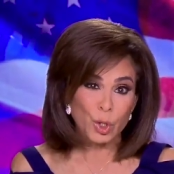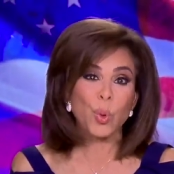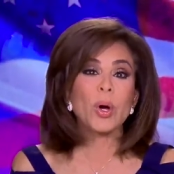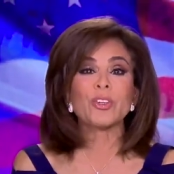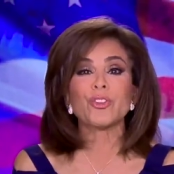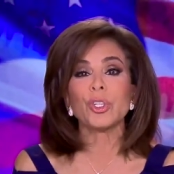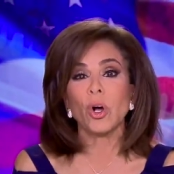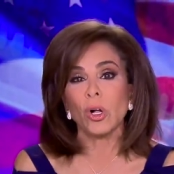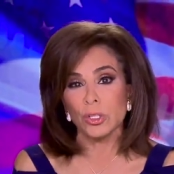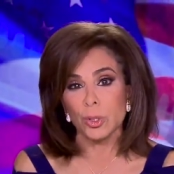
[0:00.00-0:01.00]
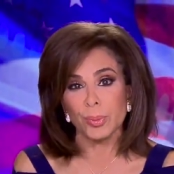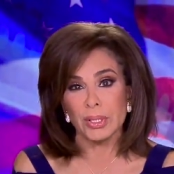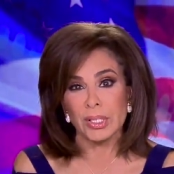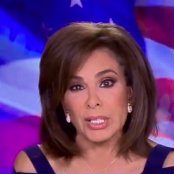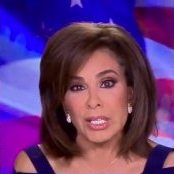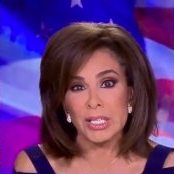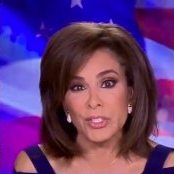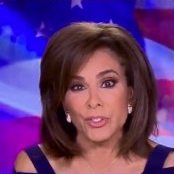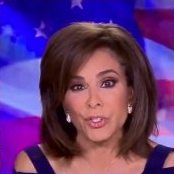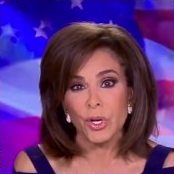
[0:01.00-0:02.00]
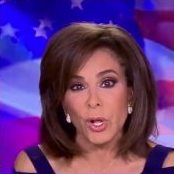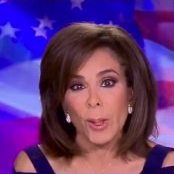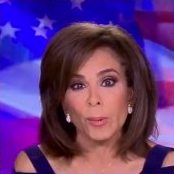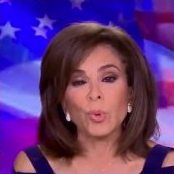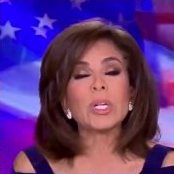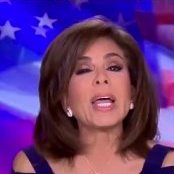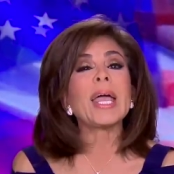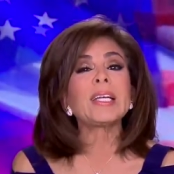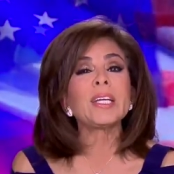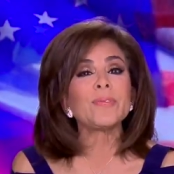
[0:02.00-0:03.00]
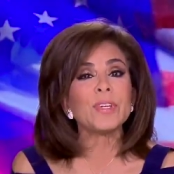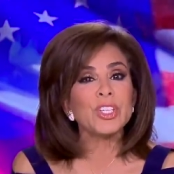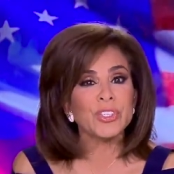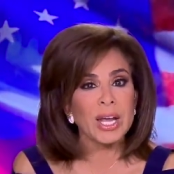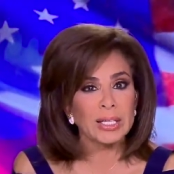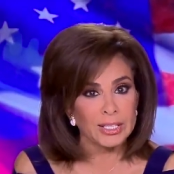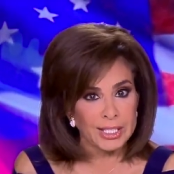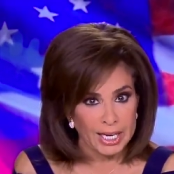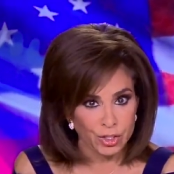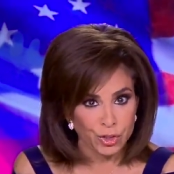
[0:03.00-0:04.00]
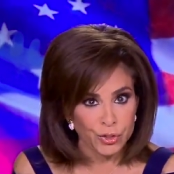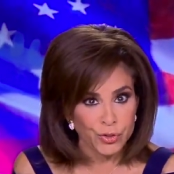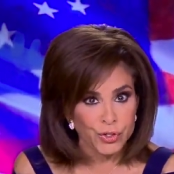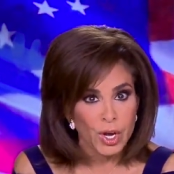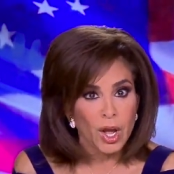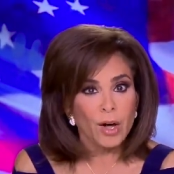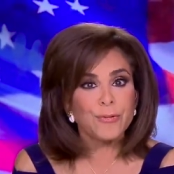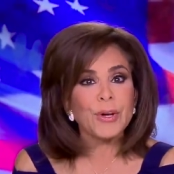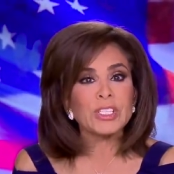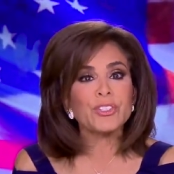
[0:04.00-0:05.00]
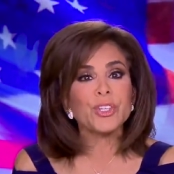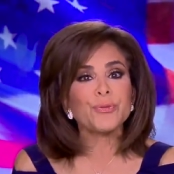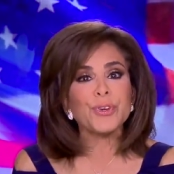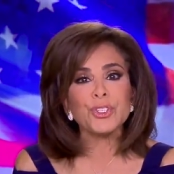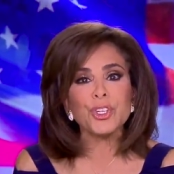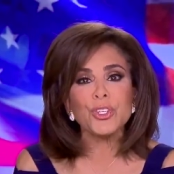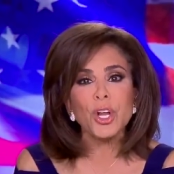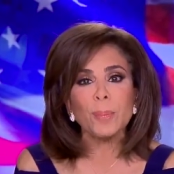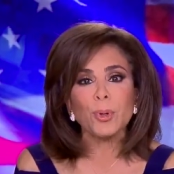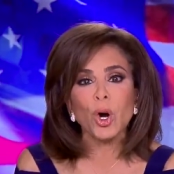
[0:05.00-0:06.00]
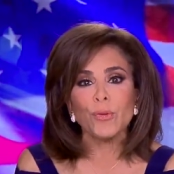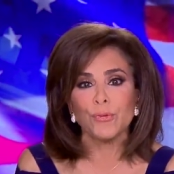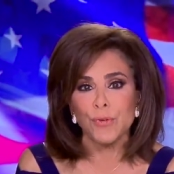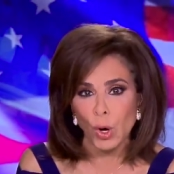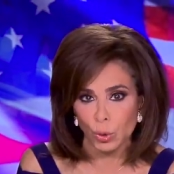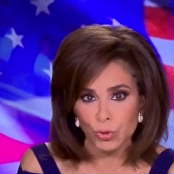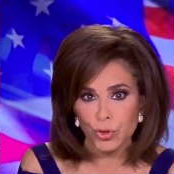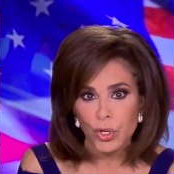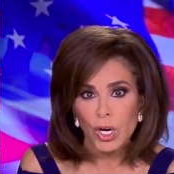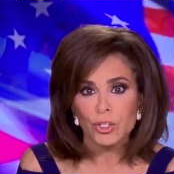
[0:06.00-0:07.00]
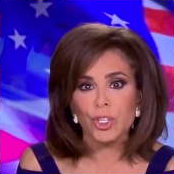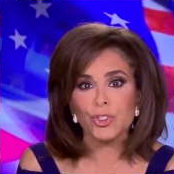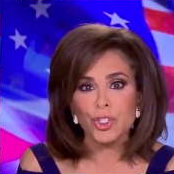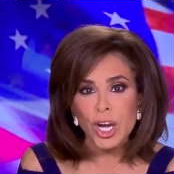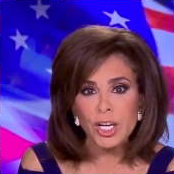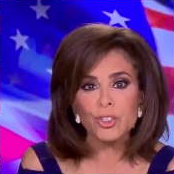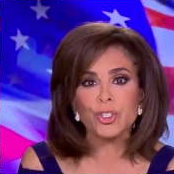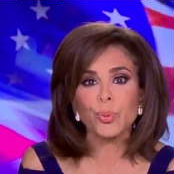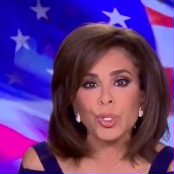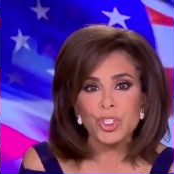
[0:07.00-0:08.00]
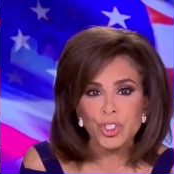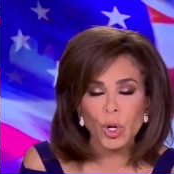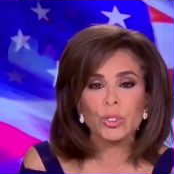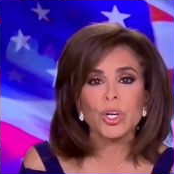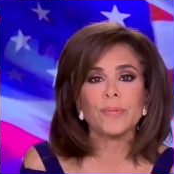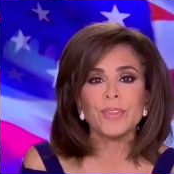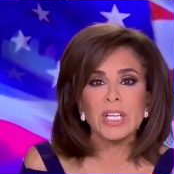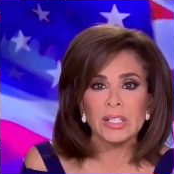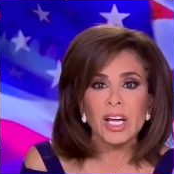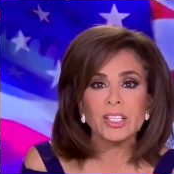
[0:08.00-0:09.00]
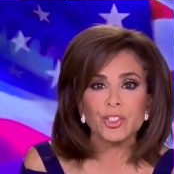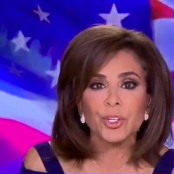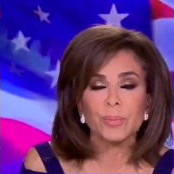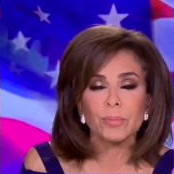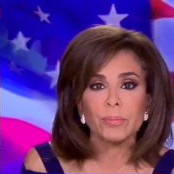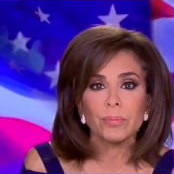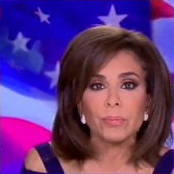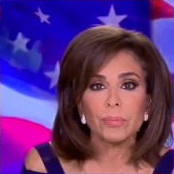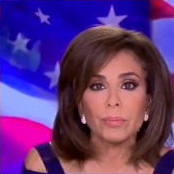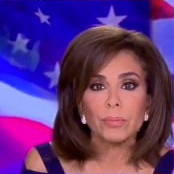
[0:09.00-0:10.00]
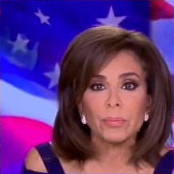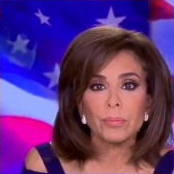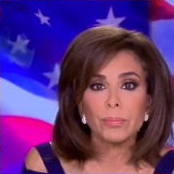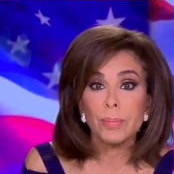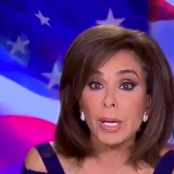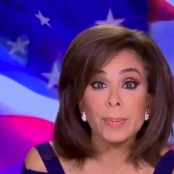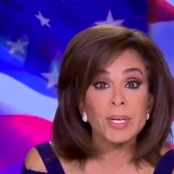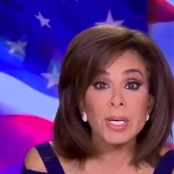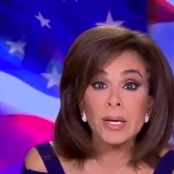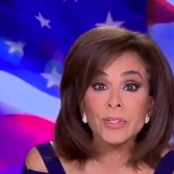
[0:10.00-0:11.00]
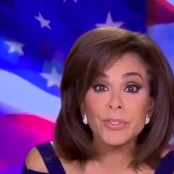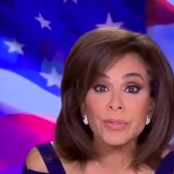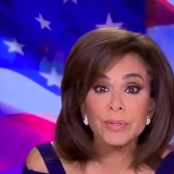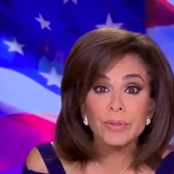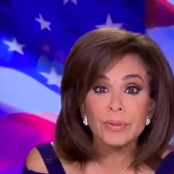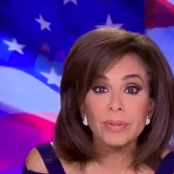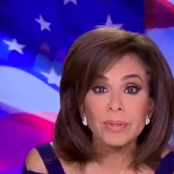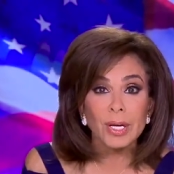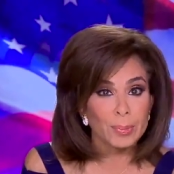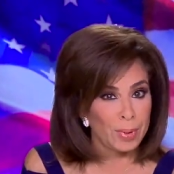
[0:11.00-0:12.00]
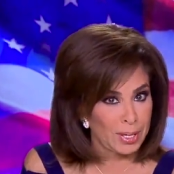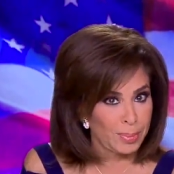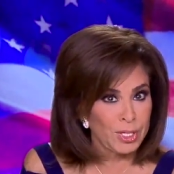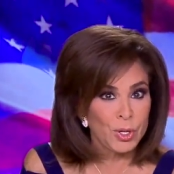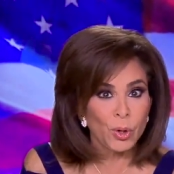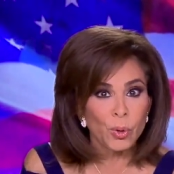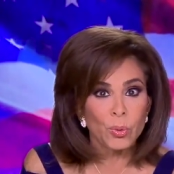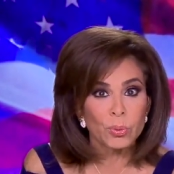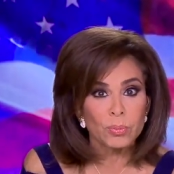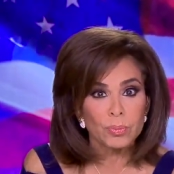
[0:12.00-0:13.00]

The question ultimately is will any of these allegations affect a sufficient number of votes to change the result of the election? Maybe yes, and maybe no.